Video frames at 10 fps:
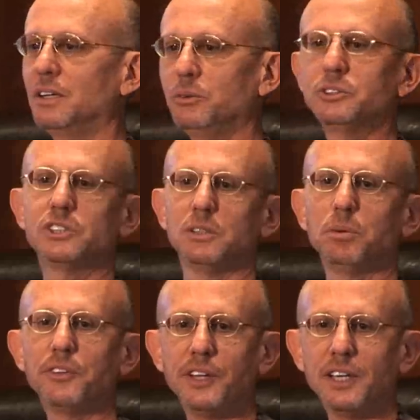with the
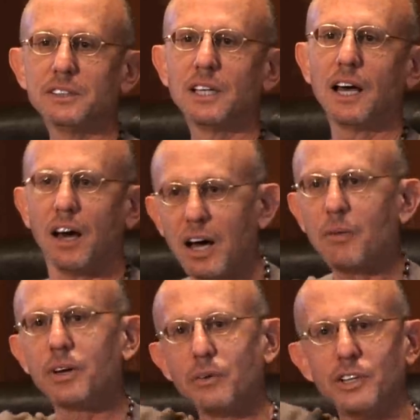simple thing is, I
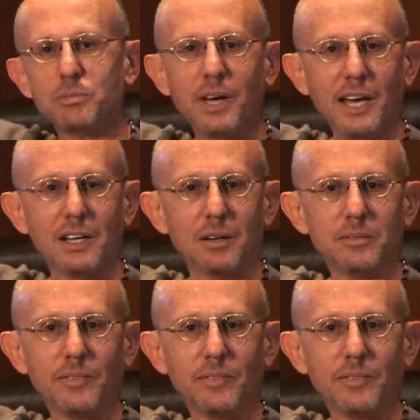want to raise my hand up.